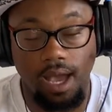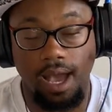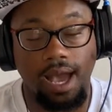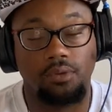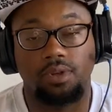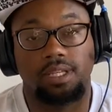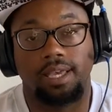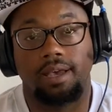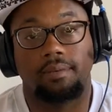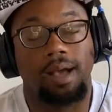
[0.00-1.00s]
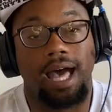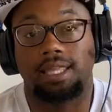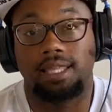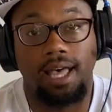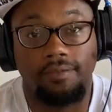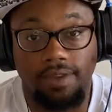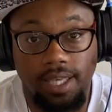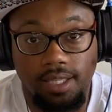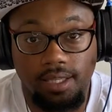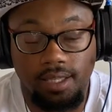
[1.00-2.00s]
I really am. I love
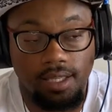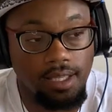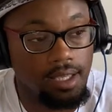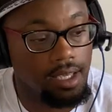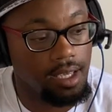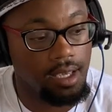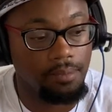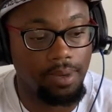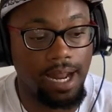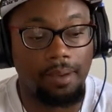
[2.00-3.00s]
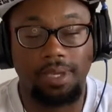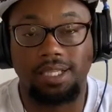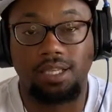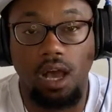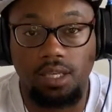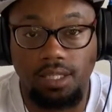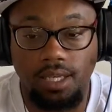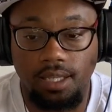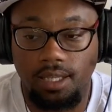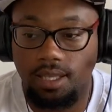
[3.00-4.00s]
it, but I'm
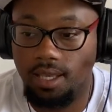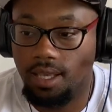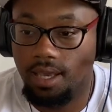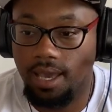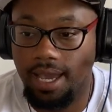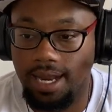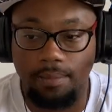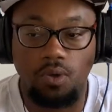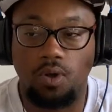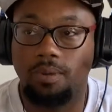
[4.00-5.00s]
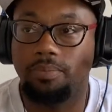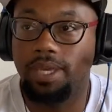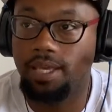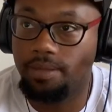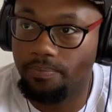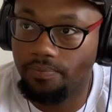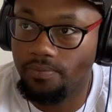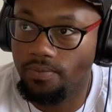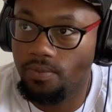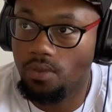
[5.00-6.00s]
exhausted. And I'm going to be
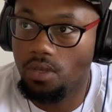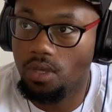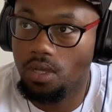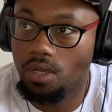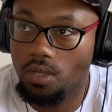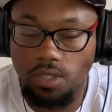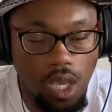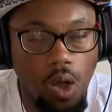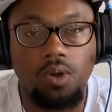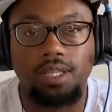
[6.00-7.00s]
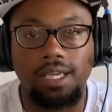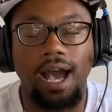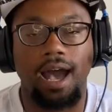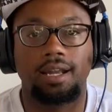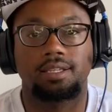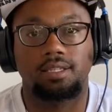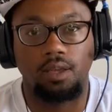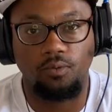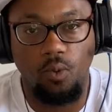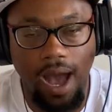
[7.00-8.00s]
totally honest
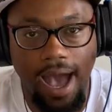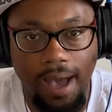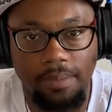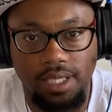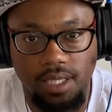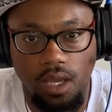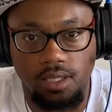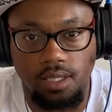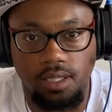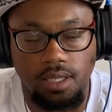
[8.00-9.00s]
of why I'm exhausted.